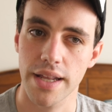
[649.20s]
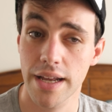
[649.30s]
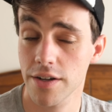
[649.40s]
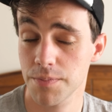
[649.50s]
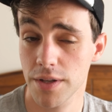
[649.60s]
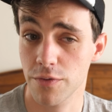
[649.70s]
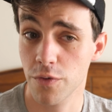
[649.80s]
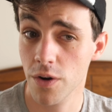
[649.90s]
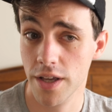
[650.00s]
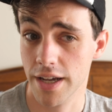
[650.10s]
And now it's been a
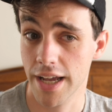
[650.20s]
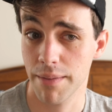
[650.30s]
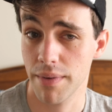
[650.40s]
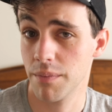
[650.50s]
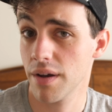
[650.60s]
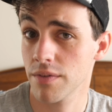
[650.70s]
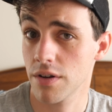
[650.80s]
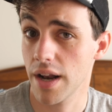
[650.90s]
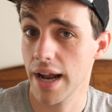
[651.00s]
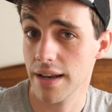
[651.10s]
four year gap and we haven't
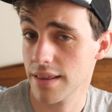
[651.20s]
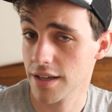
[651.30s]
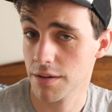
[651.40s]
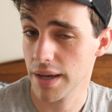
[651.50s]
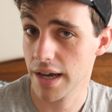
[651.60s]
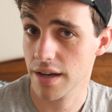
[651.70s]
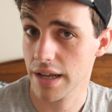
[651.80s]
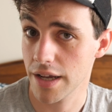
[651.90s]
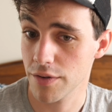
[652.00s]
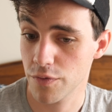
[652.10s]
heard anything about
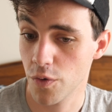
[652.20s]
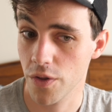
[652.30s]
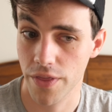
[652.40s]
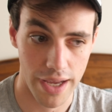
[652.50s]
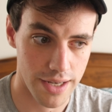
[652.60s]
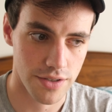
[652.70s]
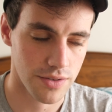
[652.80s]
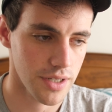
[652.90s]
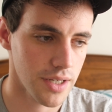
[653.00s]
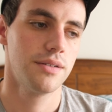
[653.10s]
a fourth
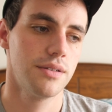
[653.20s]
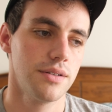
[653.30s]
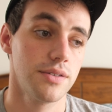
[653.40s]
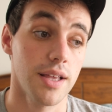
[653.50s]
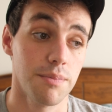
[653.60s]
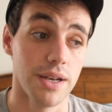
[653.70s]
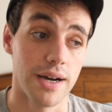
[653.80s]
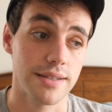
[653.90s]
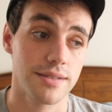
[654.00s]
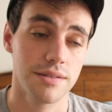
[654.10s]
entry. So that'd be
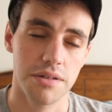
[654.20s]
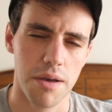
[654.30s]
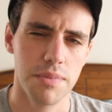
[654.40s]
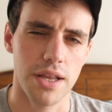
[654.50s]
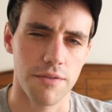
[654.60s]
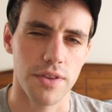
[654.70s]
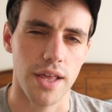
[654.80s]
nice. I'd be down for